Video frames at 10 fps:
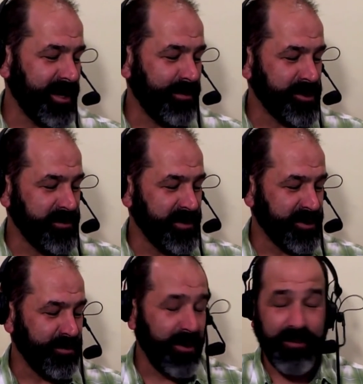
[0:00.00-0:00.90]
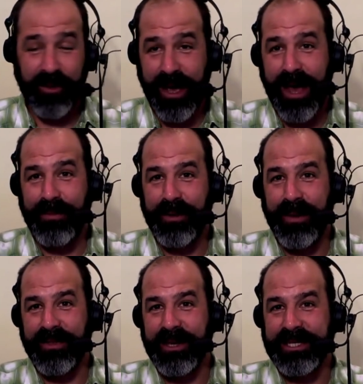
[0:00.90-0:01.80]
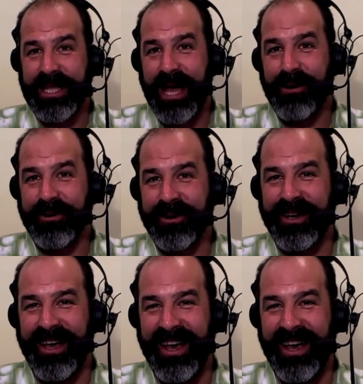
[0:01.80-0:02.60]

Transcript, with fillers: I think most of us are perfectly happy to make things louder.